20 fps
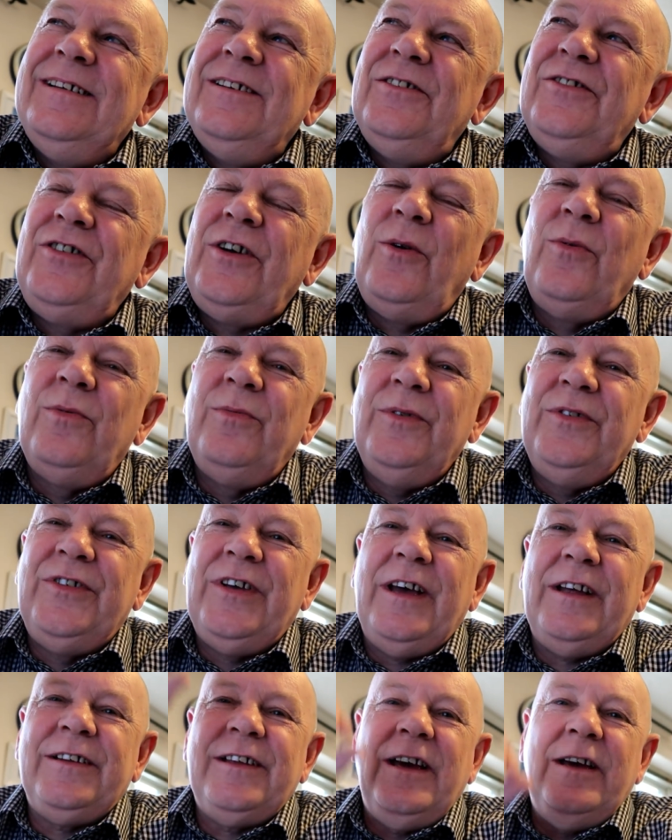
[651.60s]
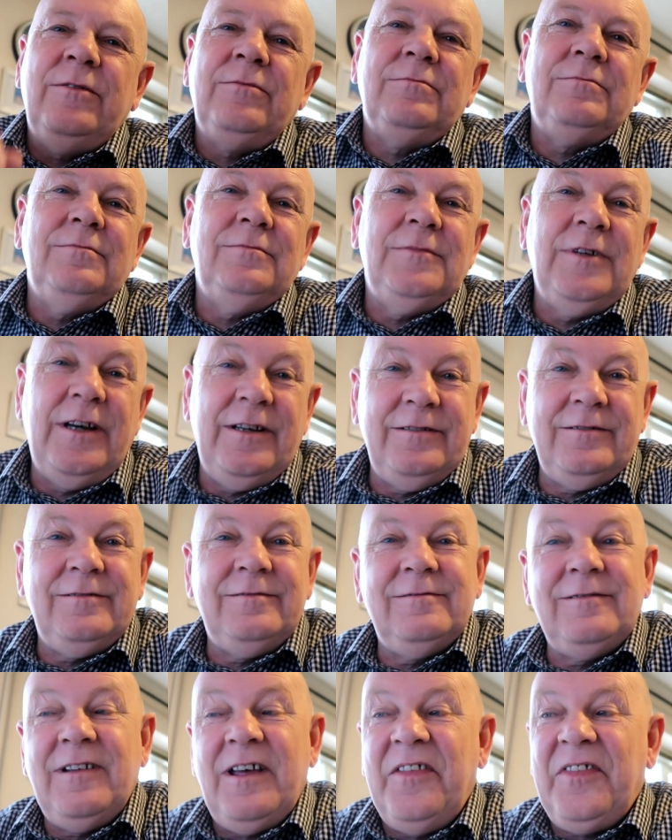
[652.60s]
So, we sat down at
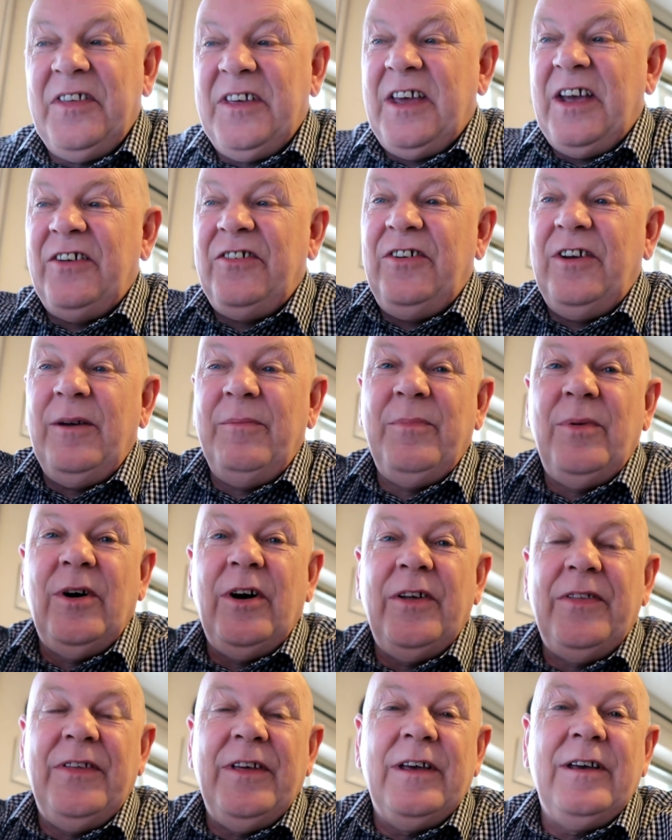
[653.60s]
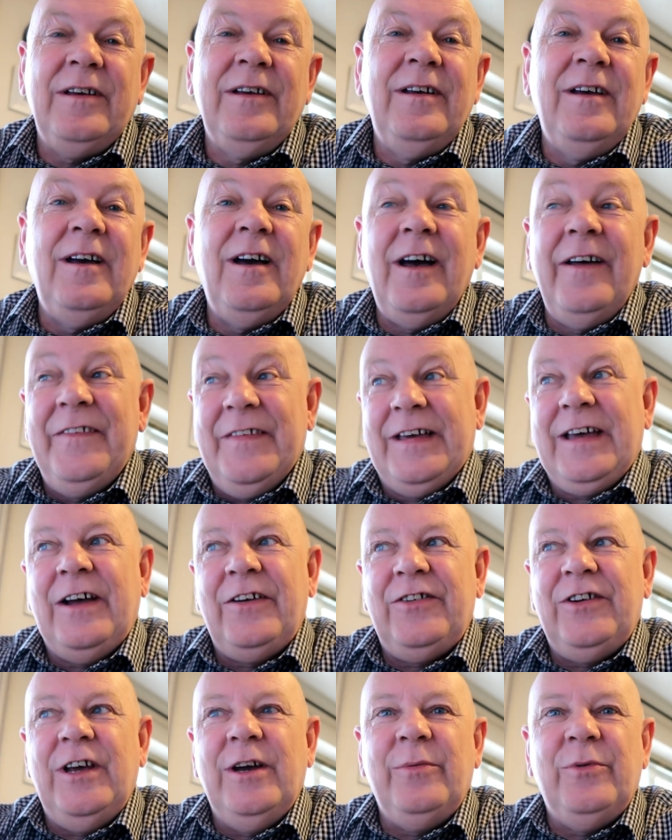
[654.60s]
the cashier bar thing. And the
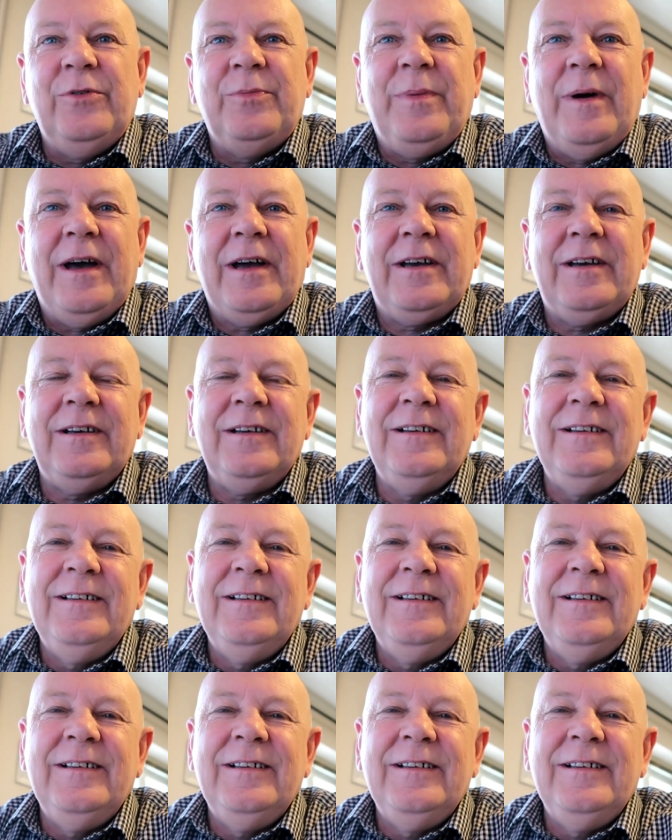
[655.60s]
cashier was back.